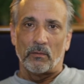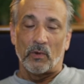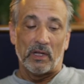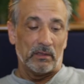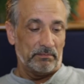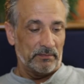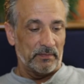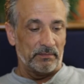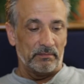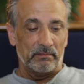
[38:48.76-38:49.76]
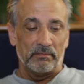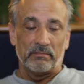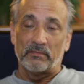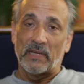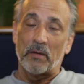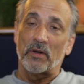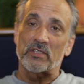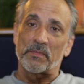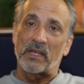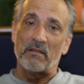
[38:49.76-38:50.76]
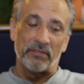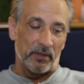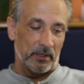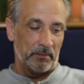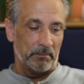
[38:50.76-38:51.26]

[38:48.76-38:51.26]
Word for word: Well, how about some comfort?